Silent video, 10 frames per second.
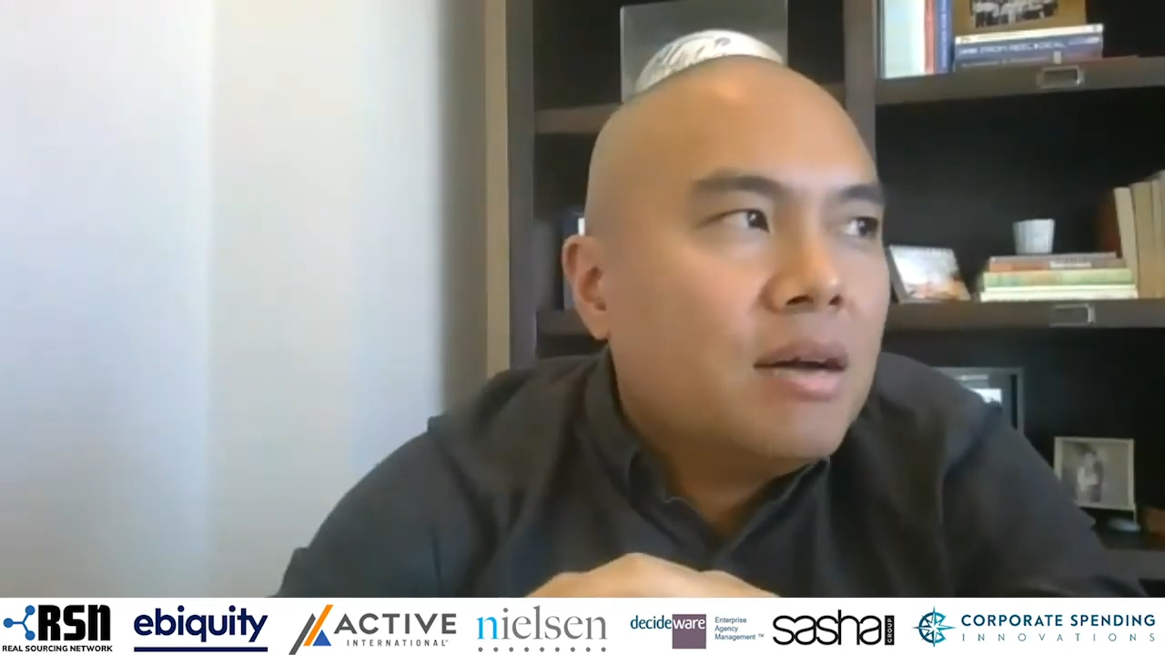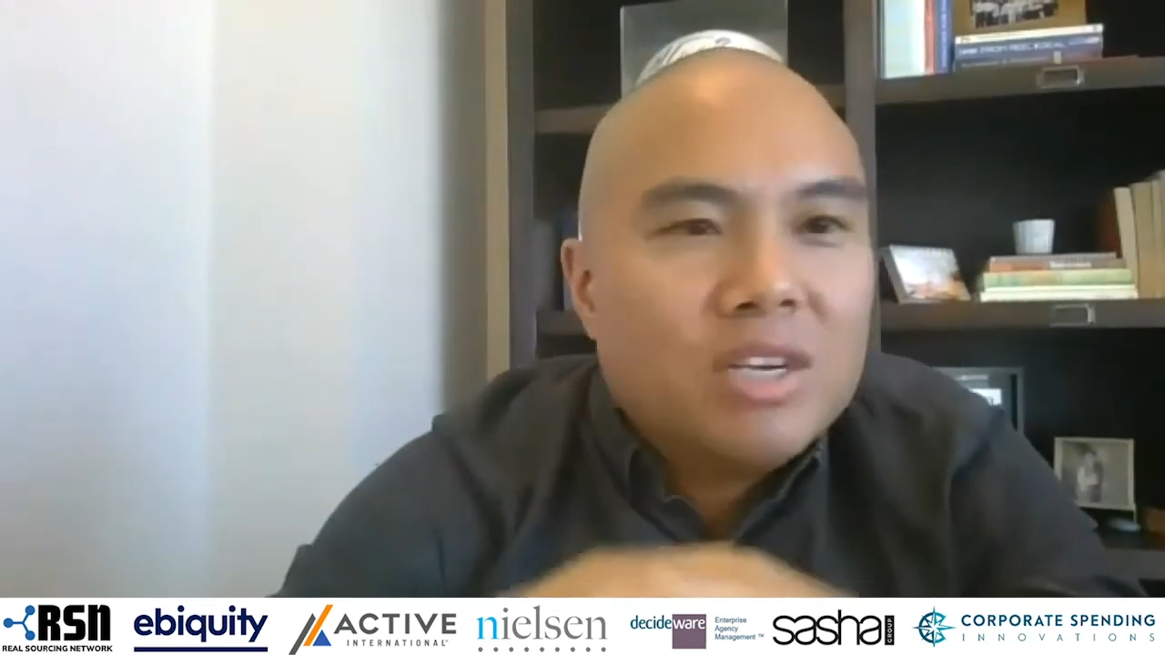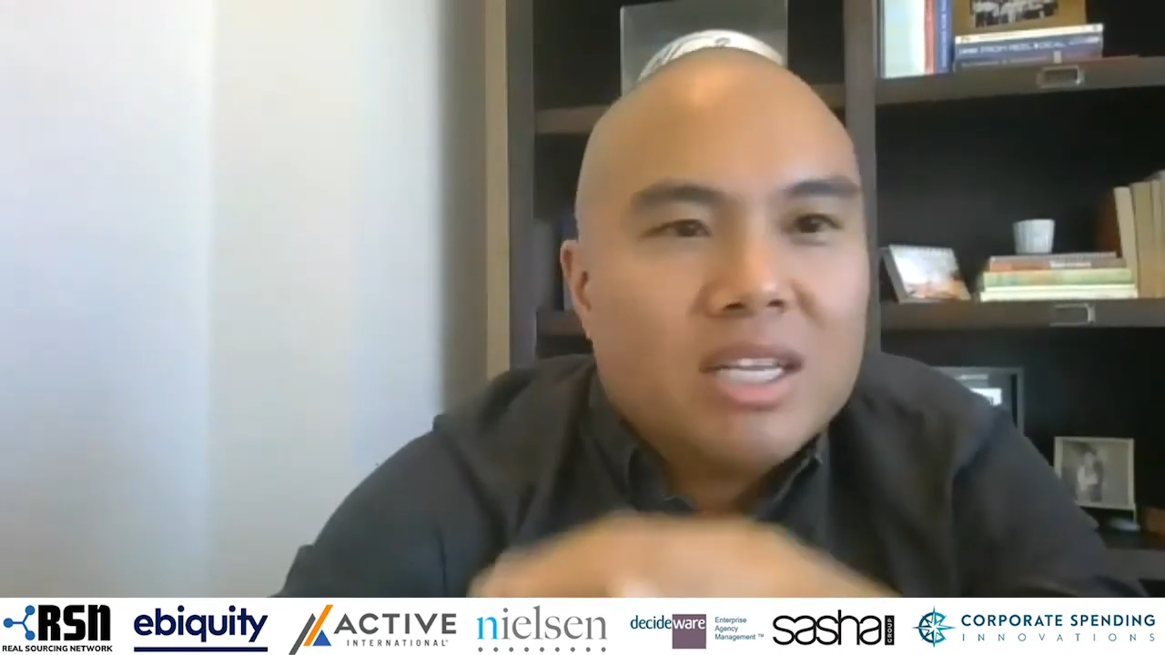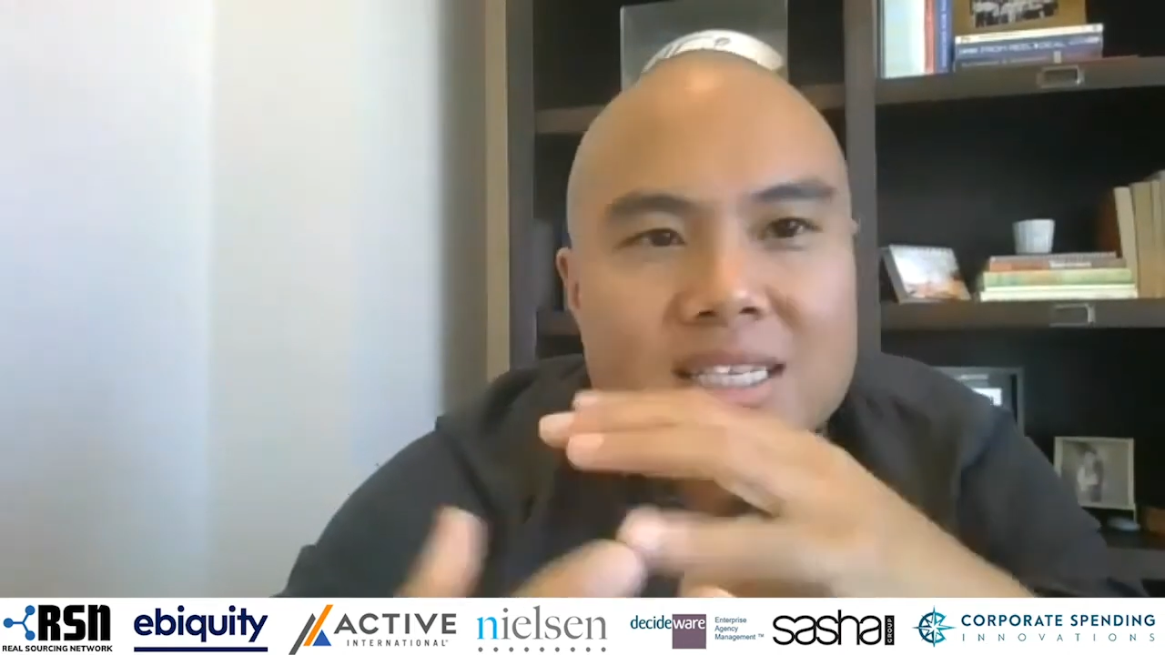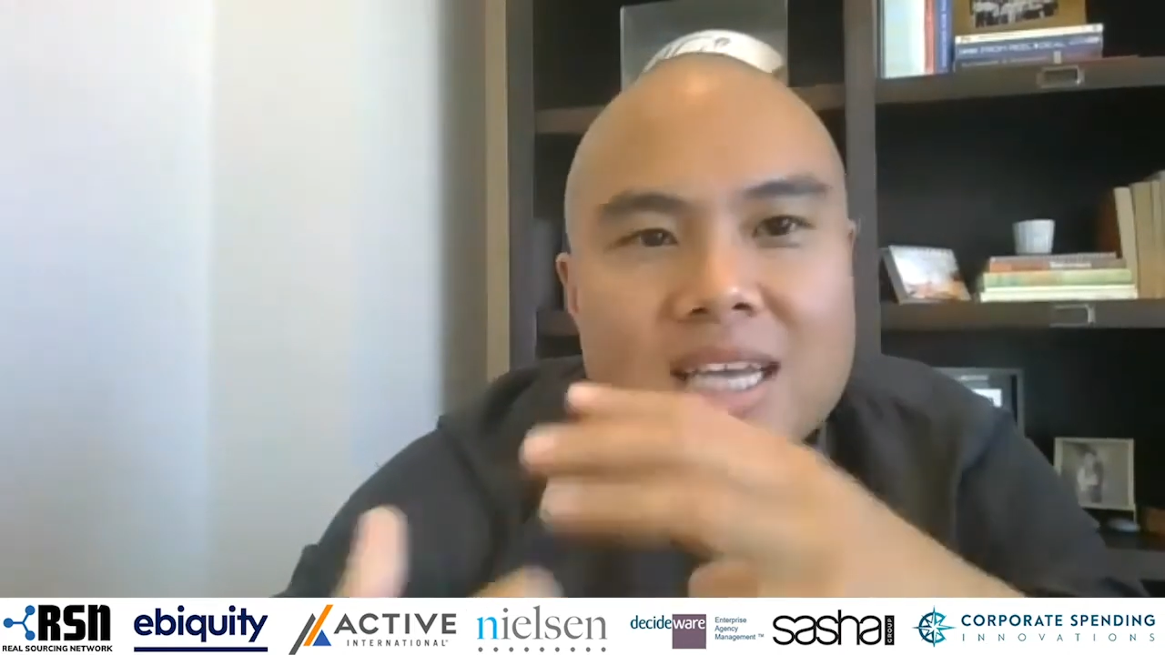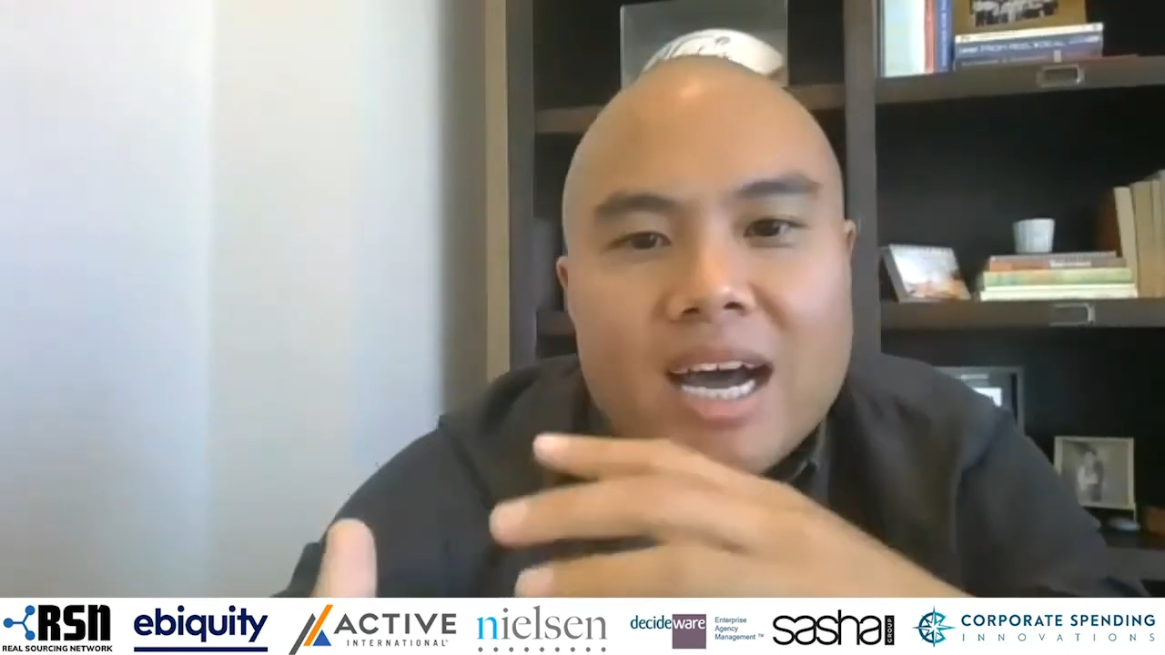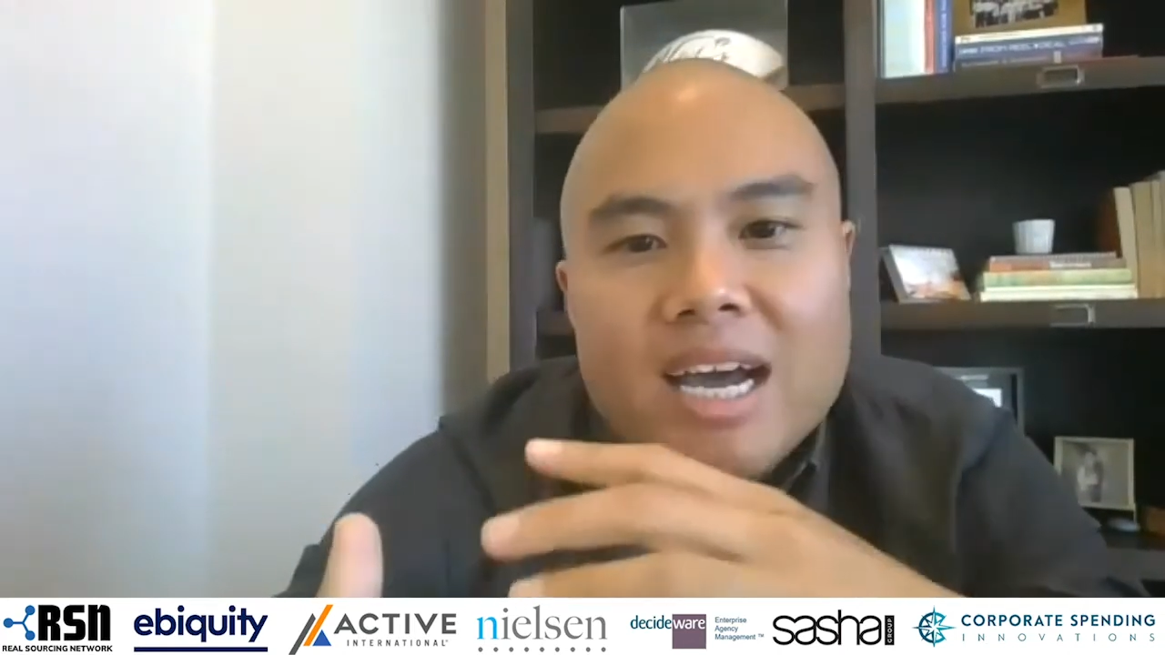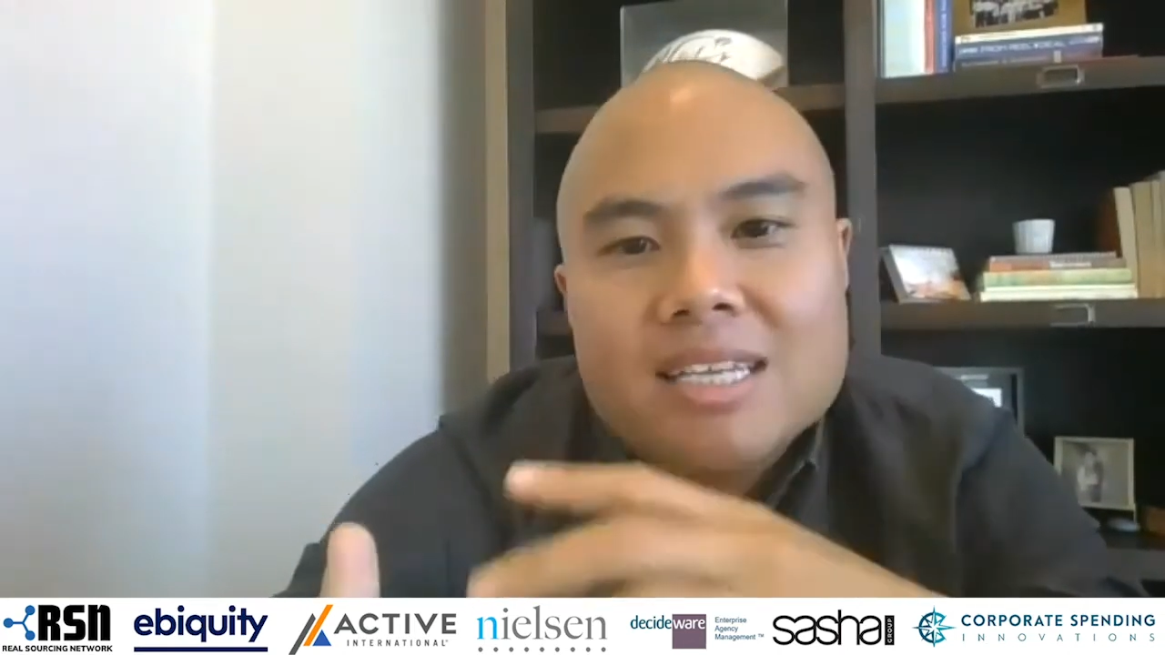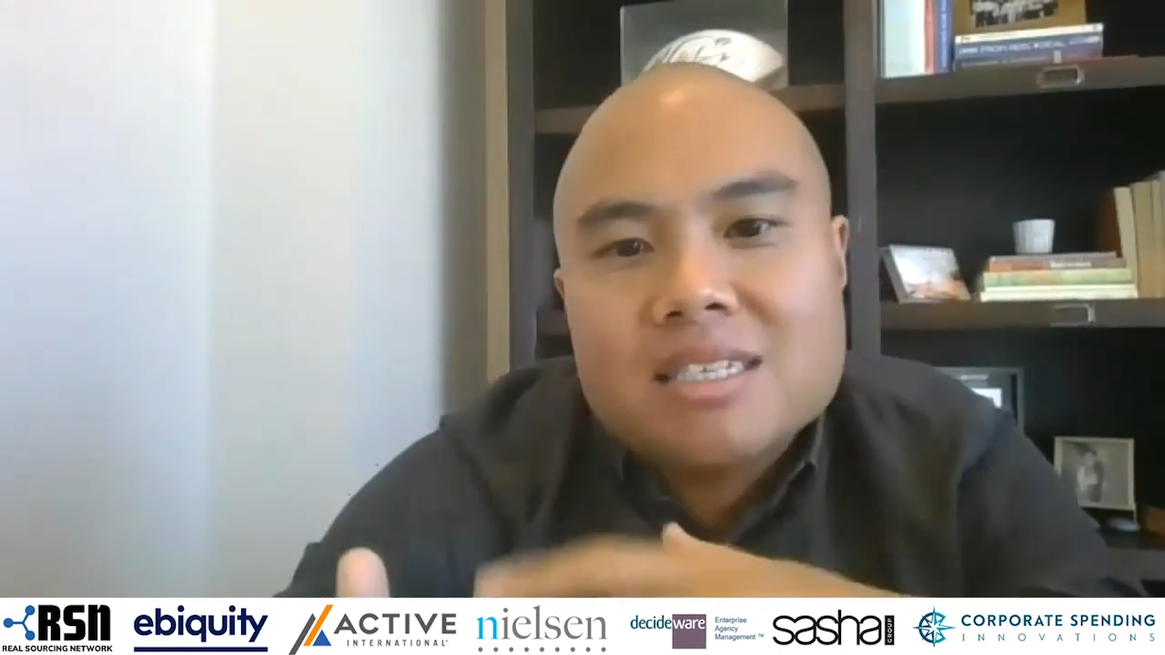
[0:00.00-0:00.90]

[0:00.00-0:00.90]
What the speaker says: really tied